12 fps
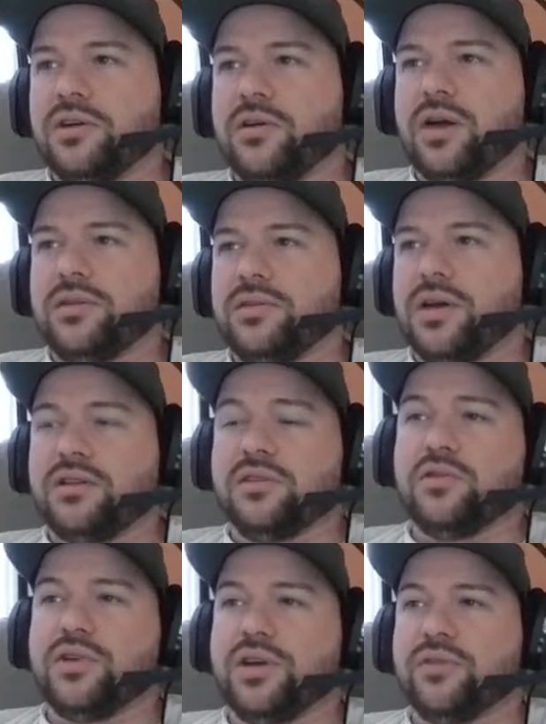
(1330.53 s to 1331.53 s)
either
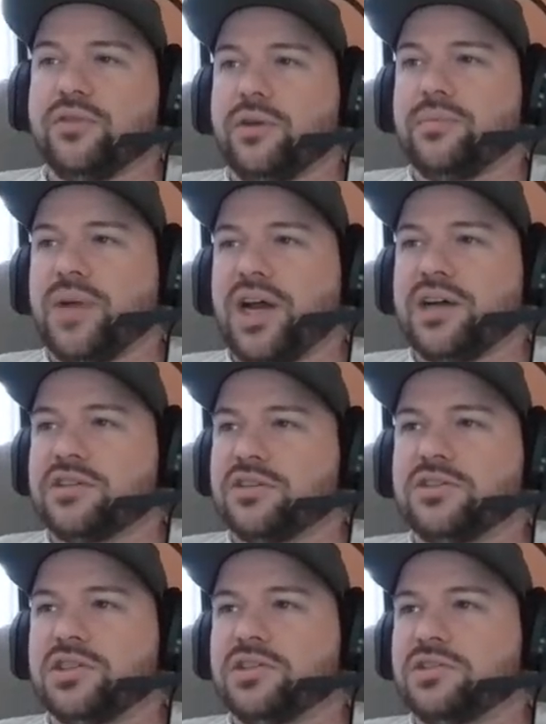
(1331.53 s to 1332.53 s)
looking for a pass
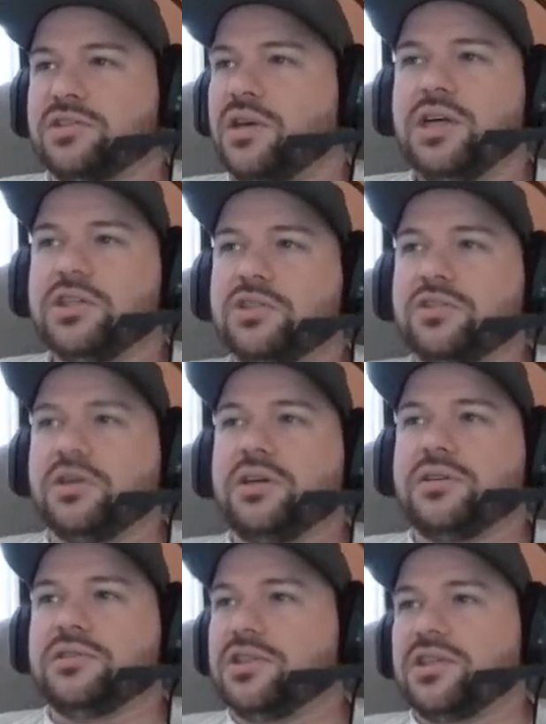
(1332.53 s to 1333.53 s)
or just straight
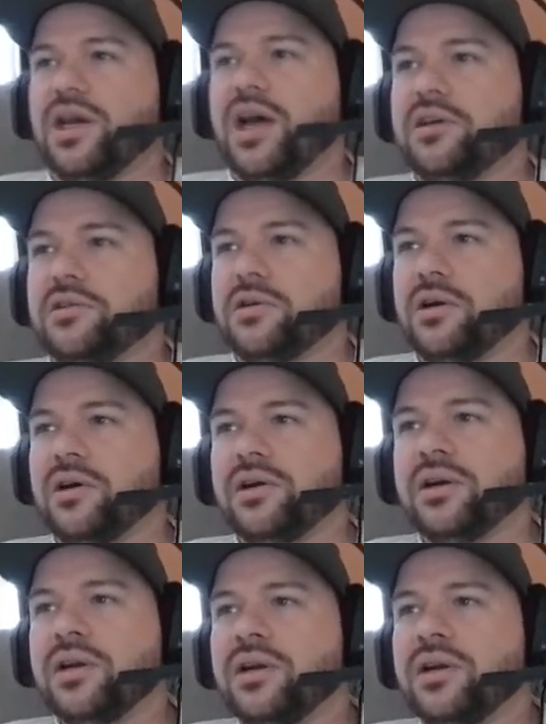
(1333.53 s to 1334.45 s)
designed run.